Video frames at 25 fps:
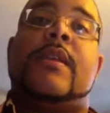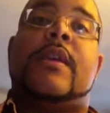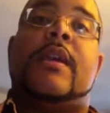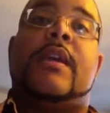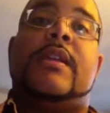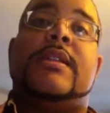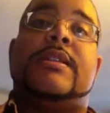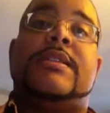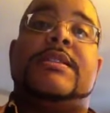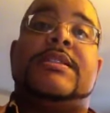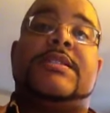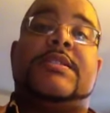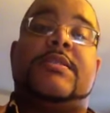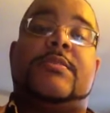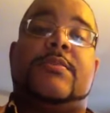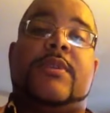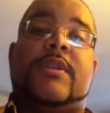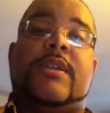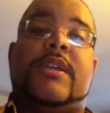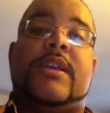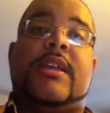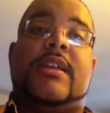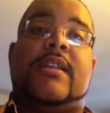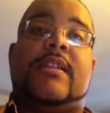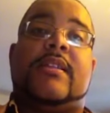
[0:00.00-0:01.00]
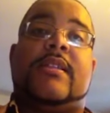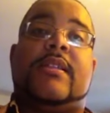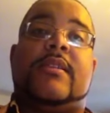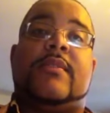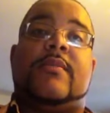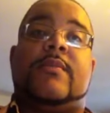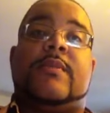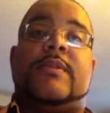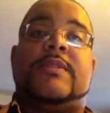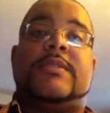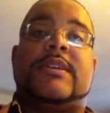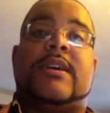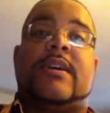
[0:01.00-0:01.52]
And this is your boy Kenneth, and
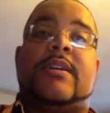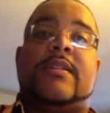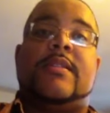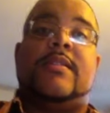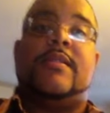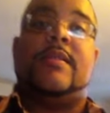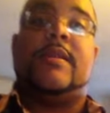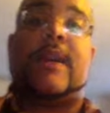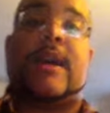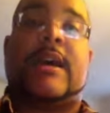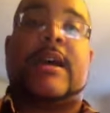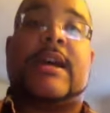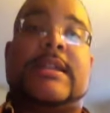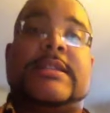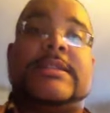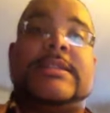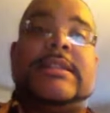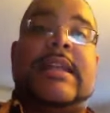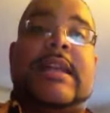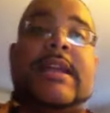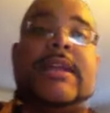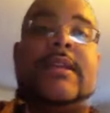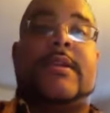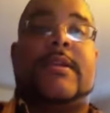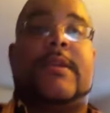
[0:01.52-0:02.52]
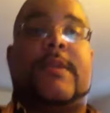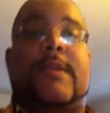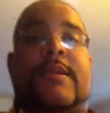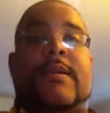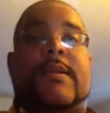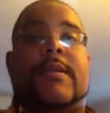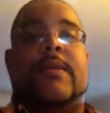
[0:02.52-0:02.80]
we'll talk to you guys later.